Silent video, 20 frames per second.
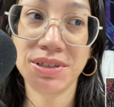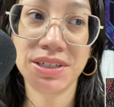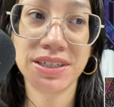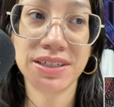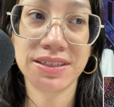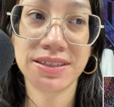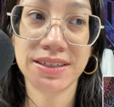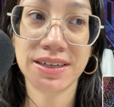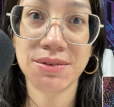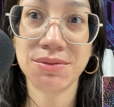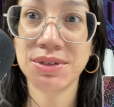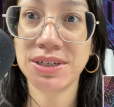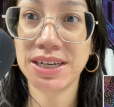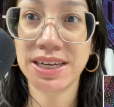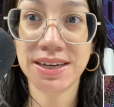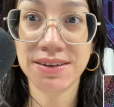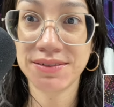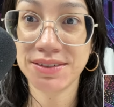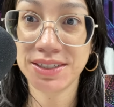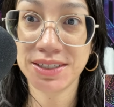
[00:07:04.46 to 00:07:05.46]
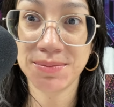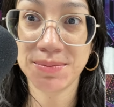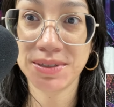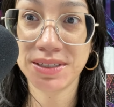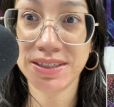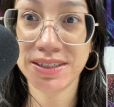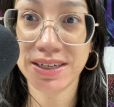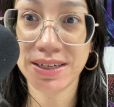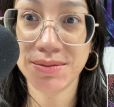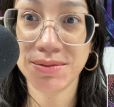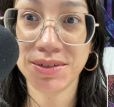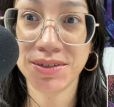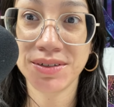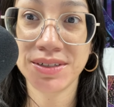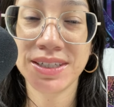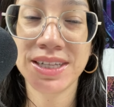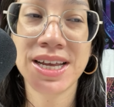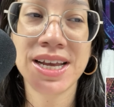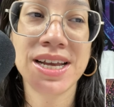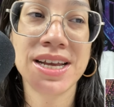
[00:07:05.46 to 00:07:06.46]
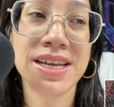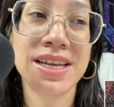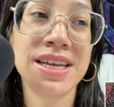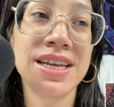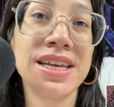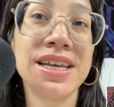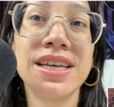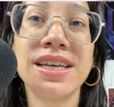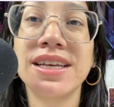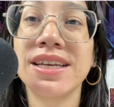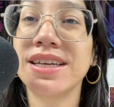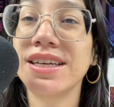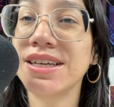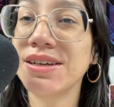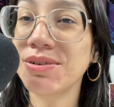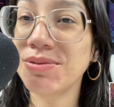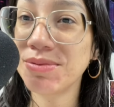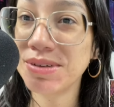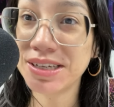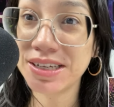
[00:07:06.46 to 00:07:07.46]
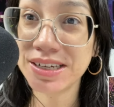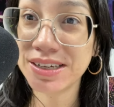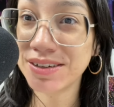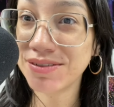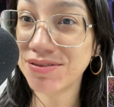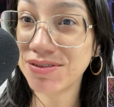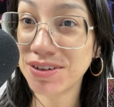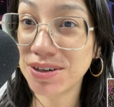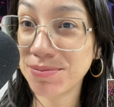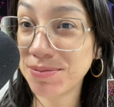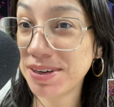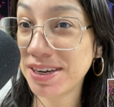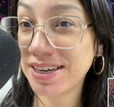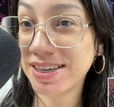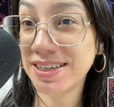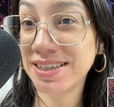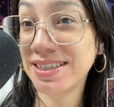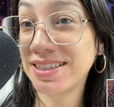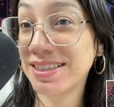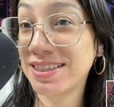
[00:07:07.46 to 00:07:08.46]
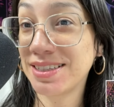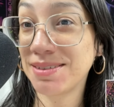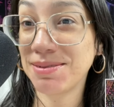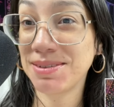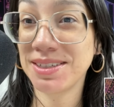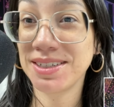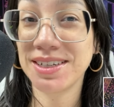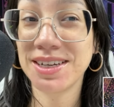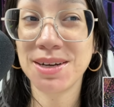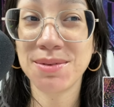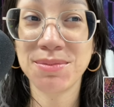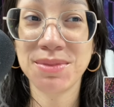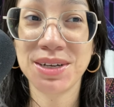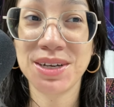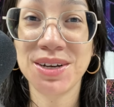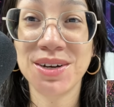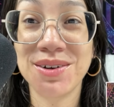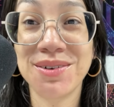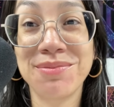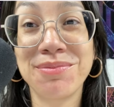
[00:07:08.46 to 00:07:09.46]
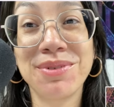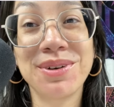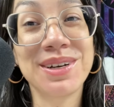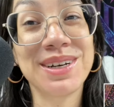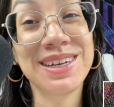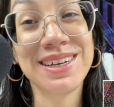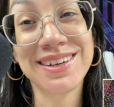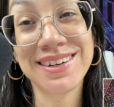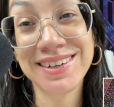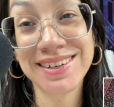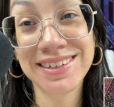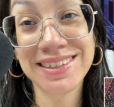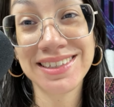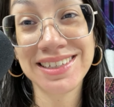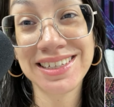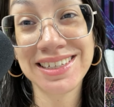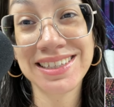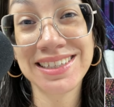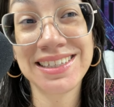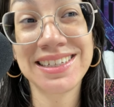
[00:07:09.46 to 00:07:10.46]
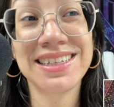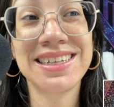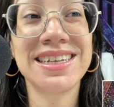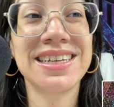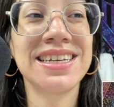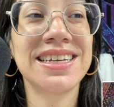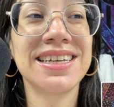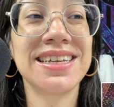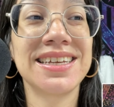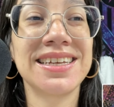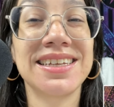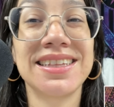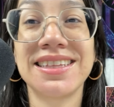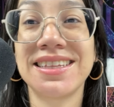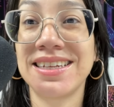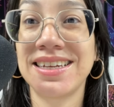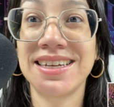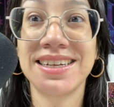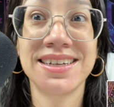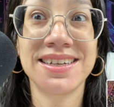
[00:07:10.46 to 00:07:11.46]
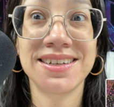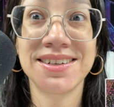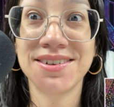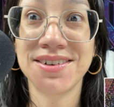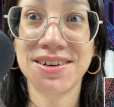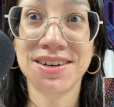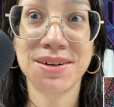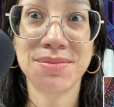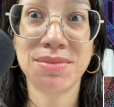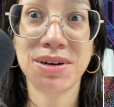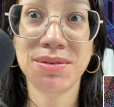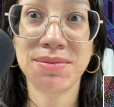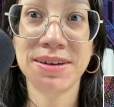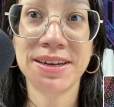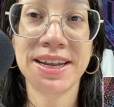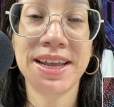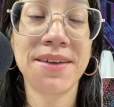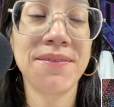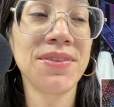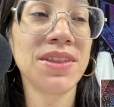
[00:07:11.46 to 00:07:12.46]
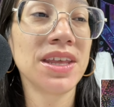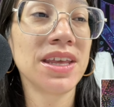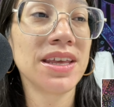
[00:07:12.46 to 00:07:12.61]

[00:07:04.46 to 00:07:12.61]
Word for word: because i wouldn't have to spend time doing that it would be done for me i could get them to come and go pretty early in the day and then i could go on about my day